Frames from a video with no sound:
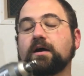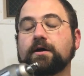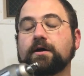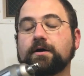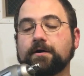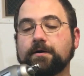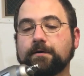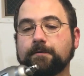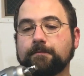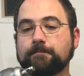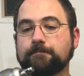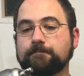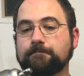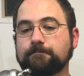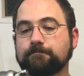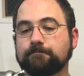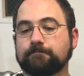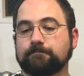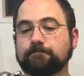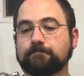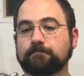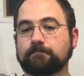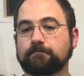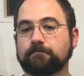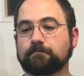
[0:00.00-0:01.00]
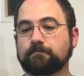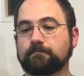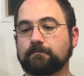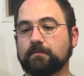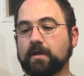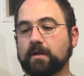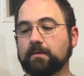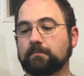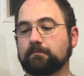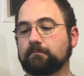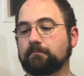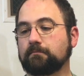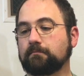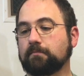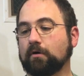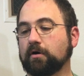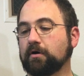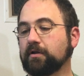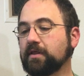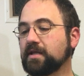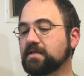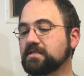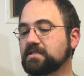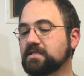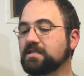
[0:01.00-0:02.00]
And
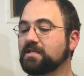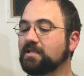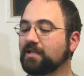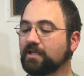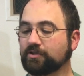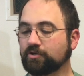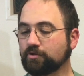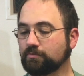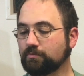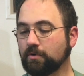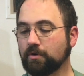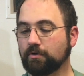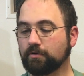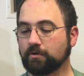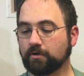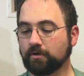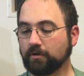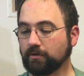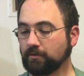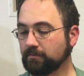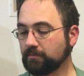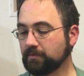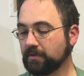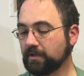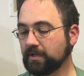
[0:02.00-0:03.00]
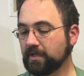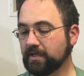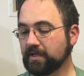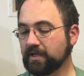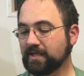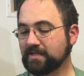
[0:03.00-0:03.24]
part of that is this electric motor